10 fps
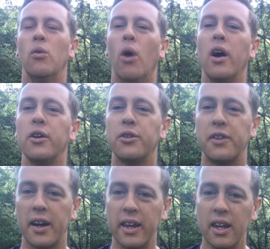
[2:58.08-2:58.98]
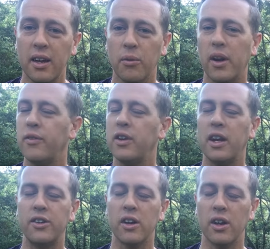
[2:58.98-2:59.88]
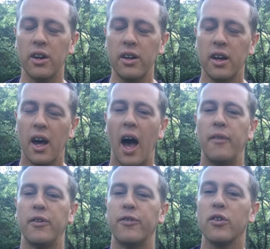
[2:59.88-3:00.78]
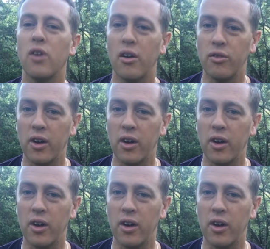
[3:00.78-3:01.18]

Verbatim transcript: While you're studying, whatever you need to learn, have your fluorite